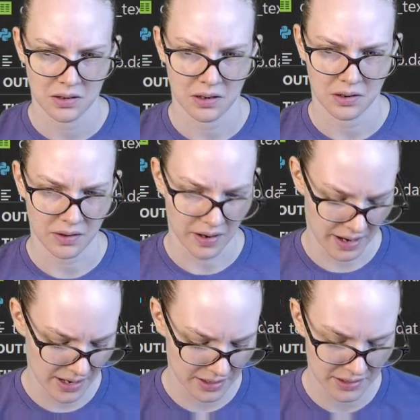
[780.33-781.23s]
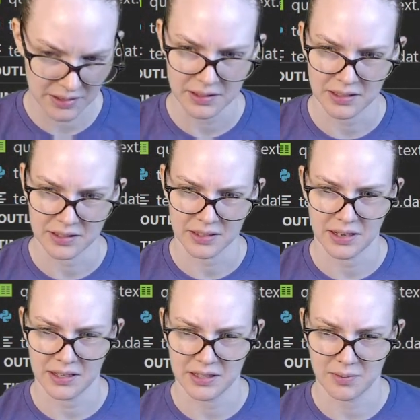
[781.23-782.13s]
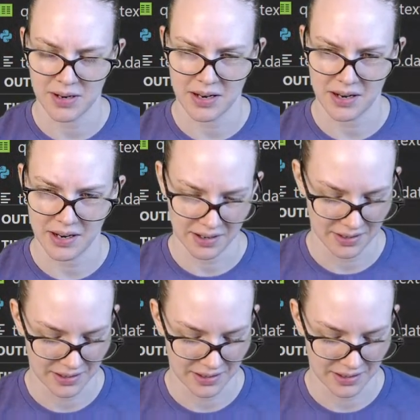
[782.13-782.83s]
All right. Does it need to be